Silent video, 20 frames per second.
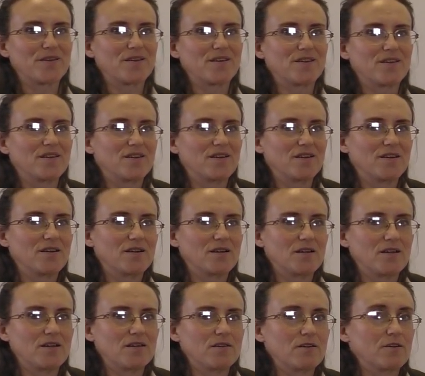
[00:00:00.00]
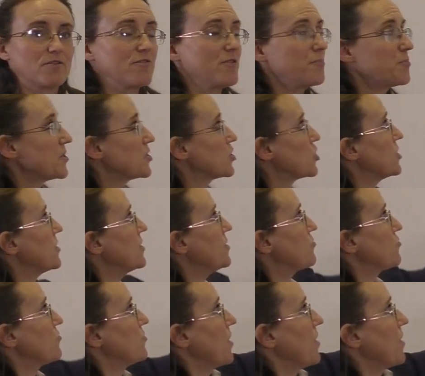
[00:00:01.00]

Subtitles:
And it was what